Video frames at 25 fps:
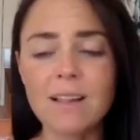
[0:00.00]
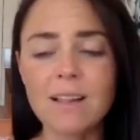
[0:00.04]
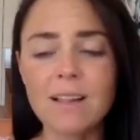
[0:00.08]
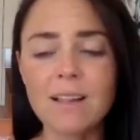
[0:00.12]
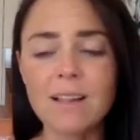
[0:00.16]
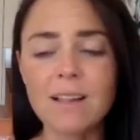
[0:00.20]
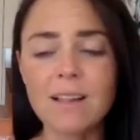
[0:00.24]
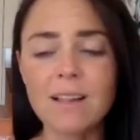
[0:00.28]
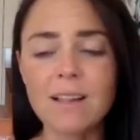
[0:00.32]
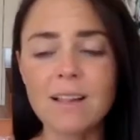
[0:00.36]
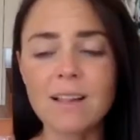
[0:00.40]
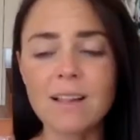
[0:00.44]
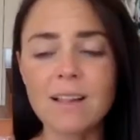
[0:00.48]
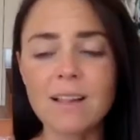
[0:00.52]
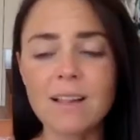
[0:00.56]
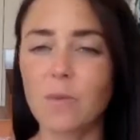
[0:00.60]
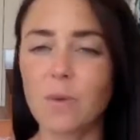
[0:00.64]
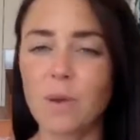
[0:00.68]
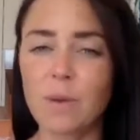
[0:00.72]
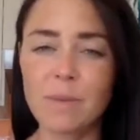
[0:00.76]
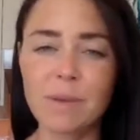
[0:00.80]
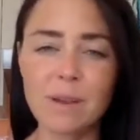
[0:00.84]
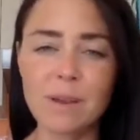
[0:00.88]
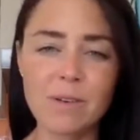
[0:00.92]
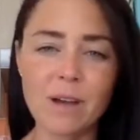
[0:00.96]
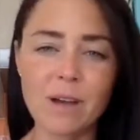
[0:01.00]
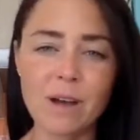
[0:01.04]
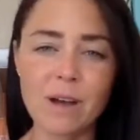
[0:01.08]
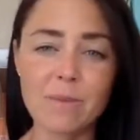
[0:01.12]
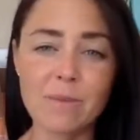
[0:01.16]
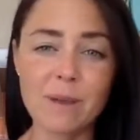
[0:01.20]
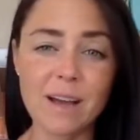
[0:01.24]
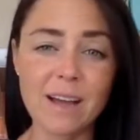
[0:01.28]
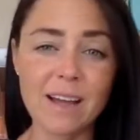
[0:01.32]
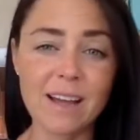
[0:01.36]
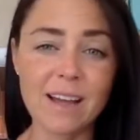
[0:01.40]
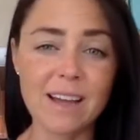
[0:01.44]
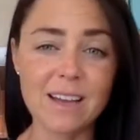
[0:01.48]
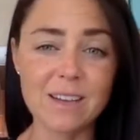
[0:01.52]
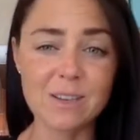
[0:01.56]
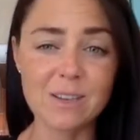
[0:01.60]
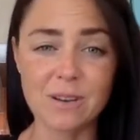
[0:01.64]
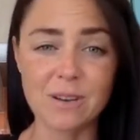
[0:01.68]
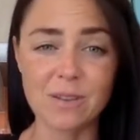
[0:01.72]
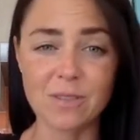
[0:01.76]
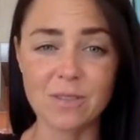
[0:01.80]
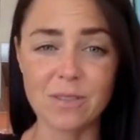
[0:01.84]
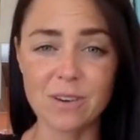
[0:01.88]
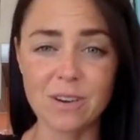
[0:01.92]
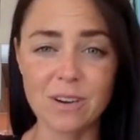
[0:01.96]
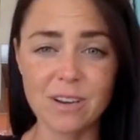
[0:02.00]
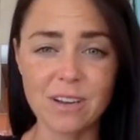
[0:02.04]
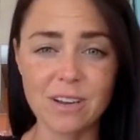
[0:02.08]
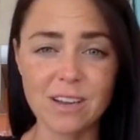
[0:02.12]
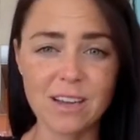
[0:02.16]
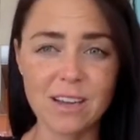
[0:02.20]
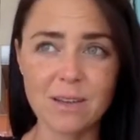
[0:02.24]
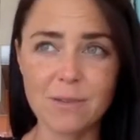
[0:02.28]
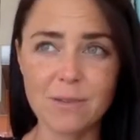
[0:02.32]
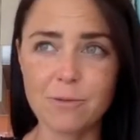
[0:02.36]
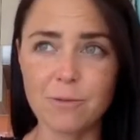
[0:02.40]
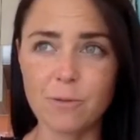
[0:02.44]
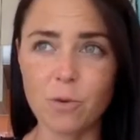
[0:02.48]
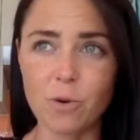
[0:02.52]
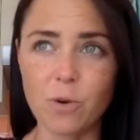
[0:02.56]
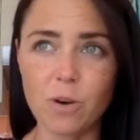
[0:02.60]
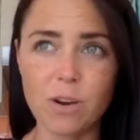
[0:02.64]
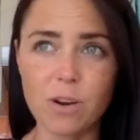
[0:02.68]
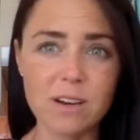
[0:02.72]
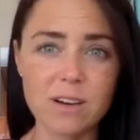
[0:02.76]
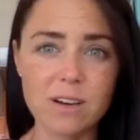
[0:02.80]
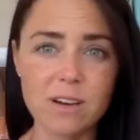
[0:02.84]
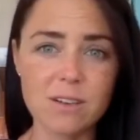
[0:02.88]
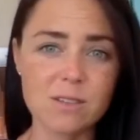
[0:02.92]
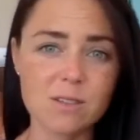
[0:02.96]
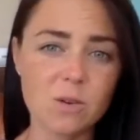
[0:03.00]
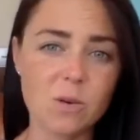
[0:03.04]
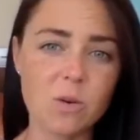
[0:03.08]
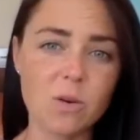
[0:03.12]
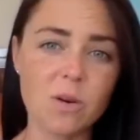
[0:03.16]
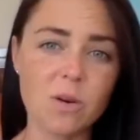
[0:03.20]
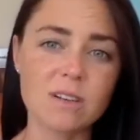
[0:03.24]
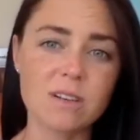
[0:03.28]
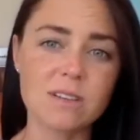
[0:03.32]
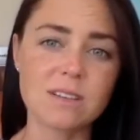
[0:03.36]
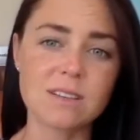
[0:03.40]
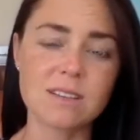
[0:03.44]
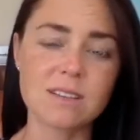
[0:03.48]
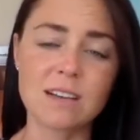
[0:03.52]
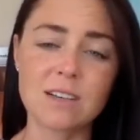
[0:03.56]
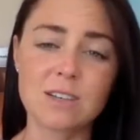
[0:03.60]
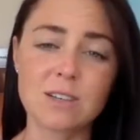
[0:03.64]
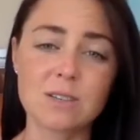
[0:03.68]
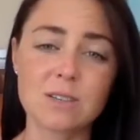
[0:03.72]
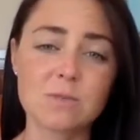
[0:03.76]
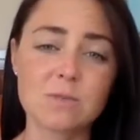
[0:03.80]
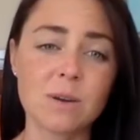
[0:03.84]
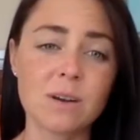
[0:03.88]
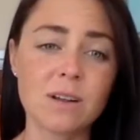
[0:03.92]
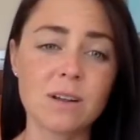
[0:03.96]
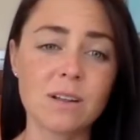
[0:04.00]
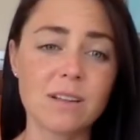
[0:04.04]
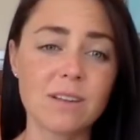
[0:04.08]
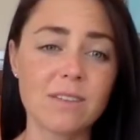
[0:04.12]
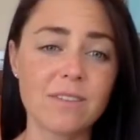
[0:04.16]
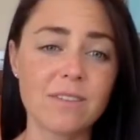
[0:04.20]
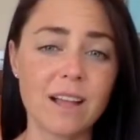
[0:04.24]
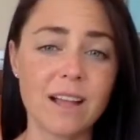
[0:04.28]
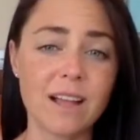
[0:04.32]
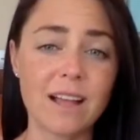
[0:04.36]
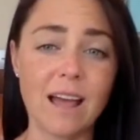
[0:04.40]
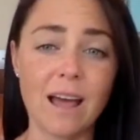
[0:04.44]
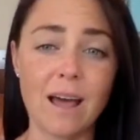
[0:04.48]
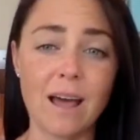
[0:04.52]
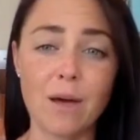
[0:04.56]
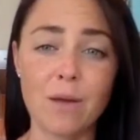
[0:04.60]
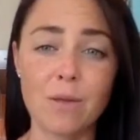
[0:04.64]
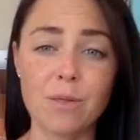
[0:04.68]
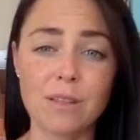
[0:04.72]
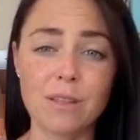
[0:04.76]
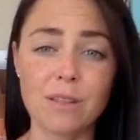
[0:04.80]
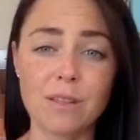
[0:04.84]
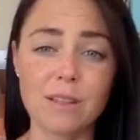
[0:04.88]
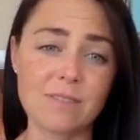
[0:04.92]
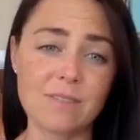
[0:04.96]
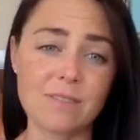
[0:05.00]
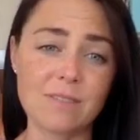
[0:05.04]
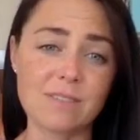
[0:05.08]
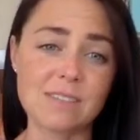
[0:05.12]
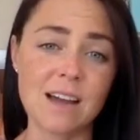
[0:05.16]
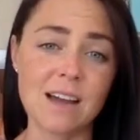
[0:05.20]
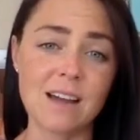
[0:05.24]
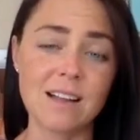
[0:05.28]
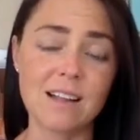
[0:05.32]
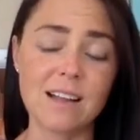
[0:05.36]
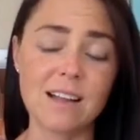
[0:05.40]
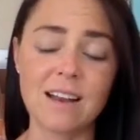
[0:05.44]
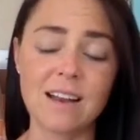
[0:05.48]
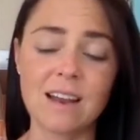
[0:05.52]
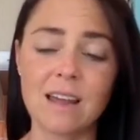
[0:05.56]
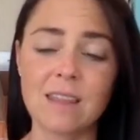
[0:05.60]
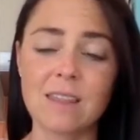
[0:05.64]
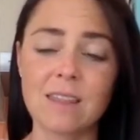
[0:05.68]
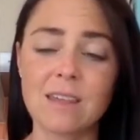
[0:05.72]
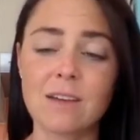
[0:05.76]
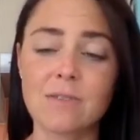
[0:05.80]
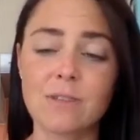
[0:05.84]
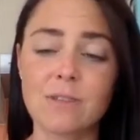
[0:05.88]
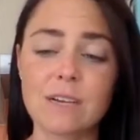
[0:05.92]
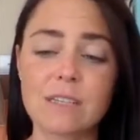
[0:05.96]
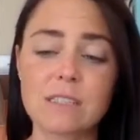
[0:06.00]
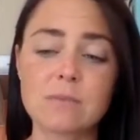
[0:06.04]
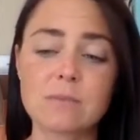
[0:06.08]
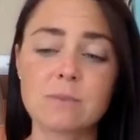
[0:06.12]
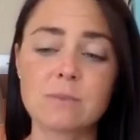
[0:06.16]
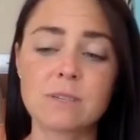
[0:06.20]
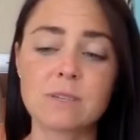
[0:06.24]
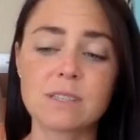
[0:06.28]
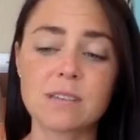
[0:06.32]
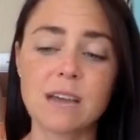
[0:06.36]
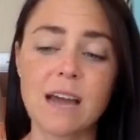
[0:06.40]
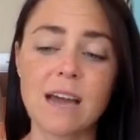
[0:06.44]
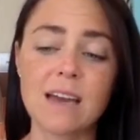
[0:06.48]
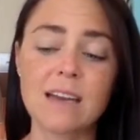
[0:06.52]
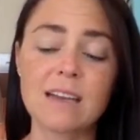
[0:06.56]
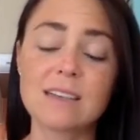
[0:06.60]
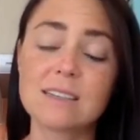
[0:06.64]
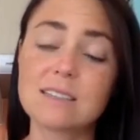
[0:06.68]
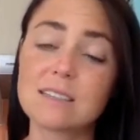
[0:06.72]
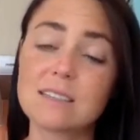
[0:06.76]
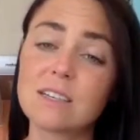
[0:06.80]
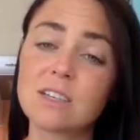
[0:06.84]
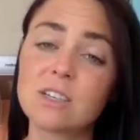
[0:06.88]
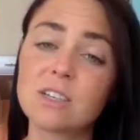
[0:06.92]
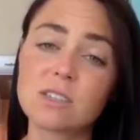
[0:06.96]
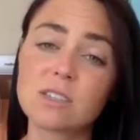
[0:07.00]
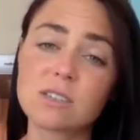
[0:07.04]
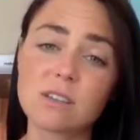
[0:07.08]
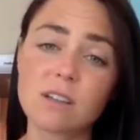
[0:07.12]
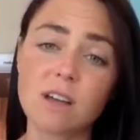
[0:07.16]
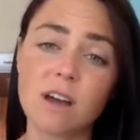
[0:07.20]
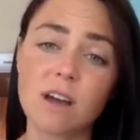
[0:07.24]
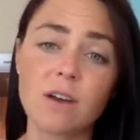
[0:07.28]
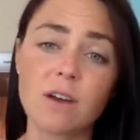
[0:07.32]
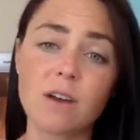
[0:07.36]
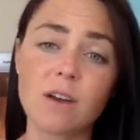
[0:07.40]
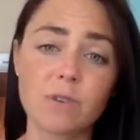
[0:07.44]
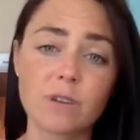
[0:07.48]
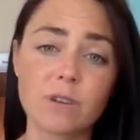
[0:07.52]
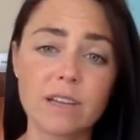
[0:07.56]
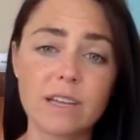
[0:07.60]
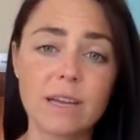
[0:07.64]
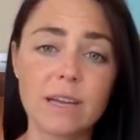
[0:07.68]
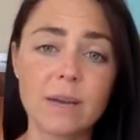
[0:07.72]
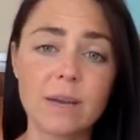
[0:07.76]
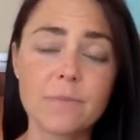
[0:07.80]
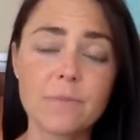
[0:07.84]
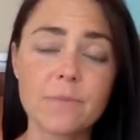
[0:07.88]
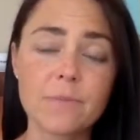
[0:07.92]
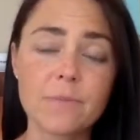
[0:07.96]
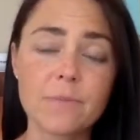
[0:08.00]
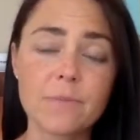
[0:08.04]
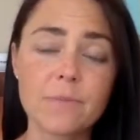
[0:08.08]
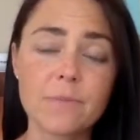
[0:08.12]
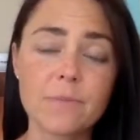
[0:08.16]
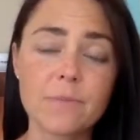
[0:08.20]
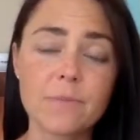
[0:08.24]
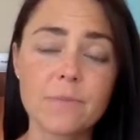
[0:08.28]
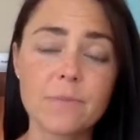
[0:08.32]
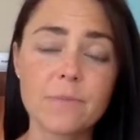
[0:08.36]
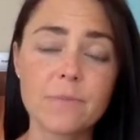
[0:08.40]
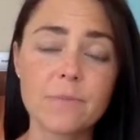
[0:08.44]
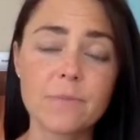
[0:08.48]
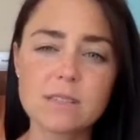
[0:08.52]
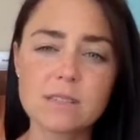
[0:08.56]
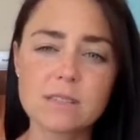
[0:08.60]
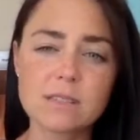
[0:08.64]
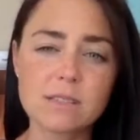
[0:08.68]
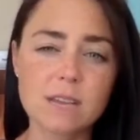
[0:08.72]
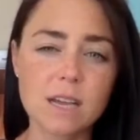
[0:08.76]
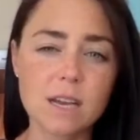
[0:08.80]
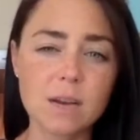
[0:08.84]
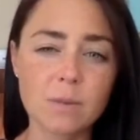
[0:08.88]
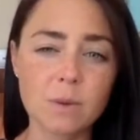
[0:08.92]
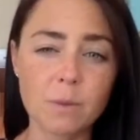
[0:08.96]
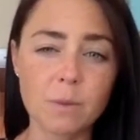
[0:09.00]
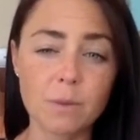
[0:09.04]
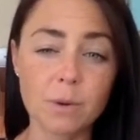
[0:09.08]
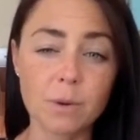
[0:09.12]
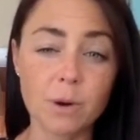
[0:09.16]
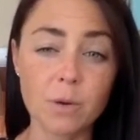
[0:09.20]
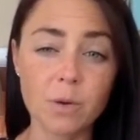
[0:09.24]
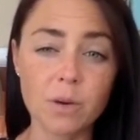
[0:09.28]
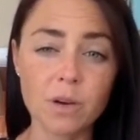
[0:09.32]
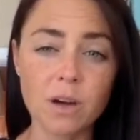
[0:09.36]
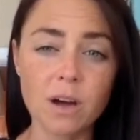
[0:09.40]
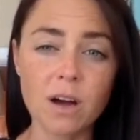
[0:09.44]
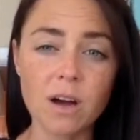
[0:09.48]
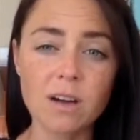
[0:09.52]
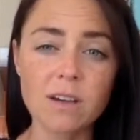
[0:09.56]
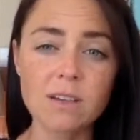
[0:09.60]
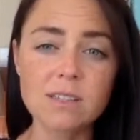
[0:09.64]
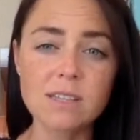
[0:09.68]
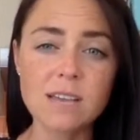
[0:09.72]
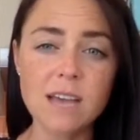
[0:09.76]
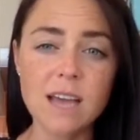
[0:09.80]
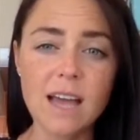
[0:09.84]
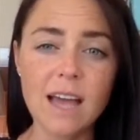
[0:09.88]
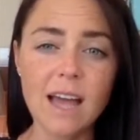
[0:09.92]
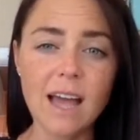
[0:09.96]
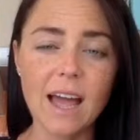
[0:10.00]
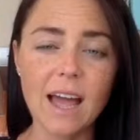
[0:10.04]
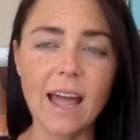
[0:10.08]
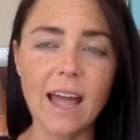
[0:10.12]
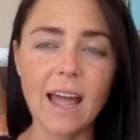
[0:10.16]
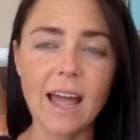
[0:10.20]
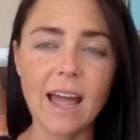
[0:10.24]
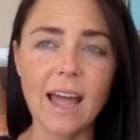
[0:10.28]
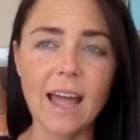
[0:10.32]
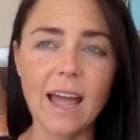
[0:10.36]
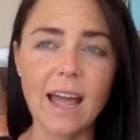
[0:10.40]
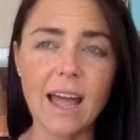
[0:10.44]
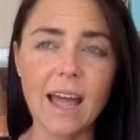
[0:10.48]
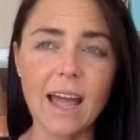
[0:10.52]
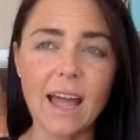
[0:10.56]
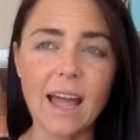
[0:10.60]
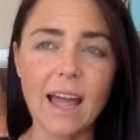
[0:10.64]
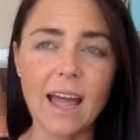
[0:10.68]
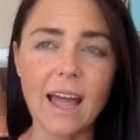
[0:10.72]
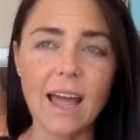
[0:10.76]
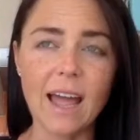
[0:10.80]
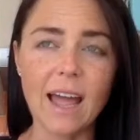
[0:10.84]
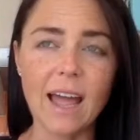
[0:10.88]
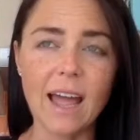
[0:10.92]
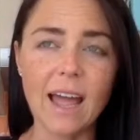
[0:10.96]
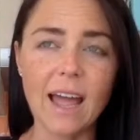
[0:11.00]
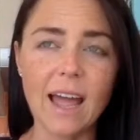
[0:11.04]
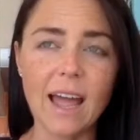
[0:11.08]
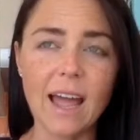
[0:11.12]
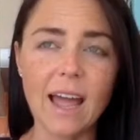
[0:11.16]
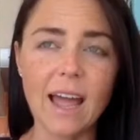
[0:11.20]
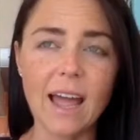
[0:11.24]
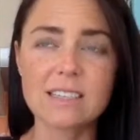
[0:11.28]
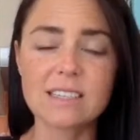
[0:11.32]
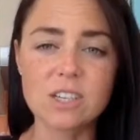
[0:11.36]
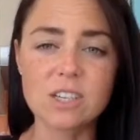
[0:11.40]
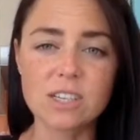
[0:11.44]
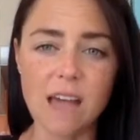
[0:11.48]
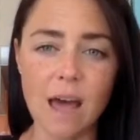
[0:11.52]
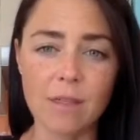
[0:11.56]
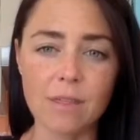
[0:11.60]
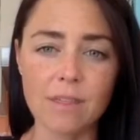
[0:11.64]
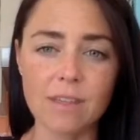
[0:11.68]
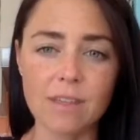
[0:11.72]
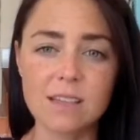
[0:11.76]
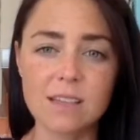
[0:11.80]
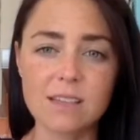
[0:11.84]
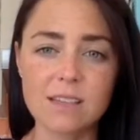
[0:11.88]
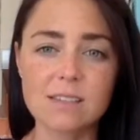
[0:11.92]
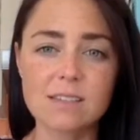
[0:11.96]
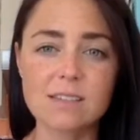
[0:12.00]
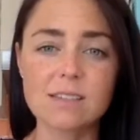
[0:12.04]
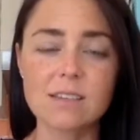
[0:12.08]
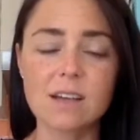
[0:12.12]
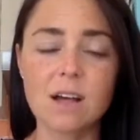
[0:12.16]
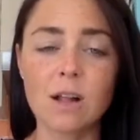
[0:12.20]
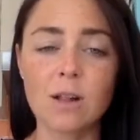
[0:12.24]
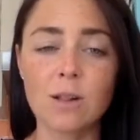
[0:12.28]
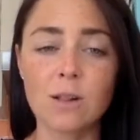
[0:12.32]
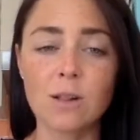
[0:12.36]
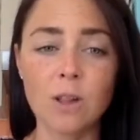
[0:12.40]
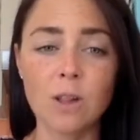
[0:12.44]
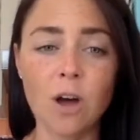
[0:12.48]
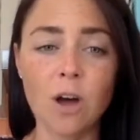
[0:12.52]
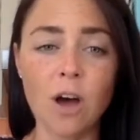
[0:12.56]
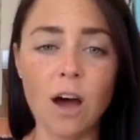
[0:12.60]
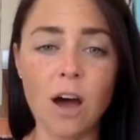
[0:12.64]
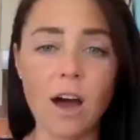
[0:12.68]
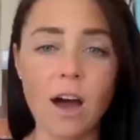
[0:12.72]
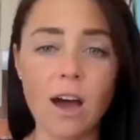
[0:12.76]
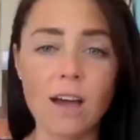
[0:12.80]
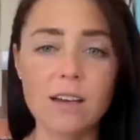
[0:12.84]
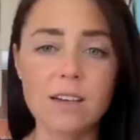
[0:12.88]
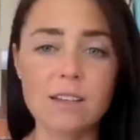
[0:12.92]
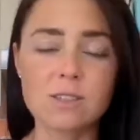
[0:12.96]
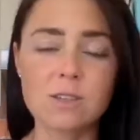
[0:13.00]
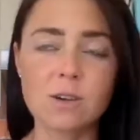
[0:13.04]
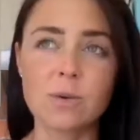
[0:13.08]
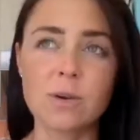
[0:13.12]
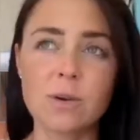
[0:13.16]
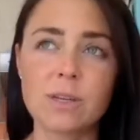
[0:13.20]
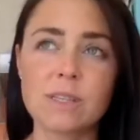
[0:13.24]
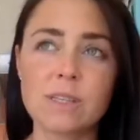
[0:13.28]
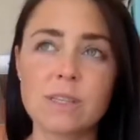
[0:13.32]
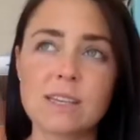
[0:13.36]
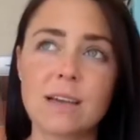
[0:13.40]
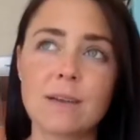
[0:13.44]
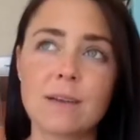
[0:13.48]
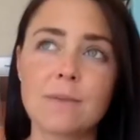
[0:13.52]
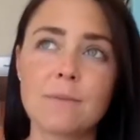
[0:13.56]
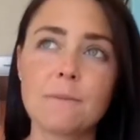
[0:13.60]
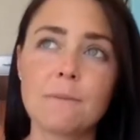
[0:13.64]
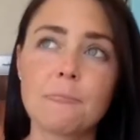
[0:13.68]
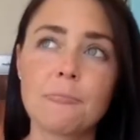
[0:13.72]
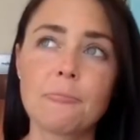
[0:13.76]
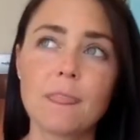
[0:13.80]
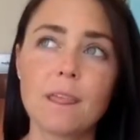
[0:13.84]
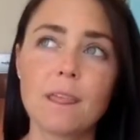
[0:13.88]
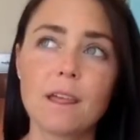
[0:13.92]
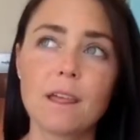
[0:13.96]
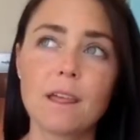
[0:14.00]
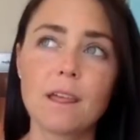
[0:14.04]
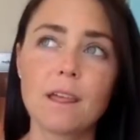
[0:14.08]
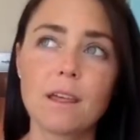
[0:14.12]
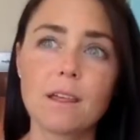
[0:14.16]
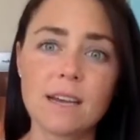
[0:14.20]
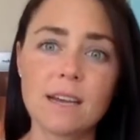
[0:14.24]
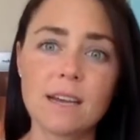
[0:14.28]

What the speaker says: my clients are women around my age, around 30, 40 years old, that just want to live like a healthy lifestyle. And I think flexible dieting teaches a lot of really healthy and sustainable protocols. and teaches athletes a lot. So it's like,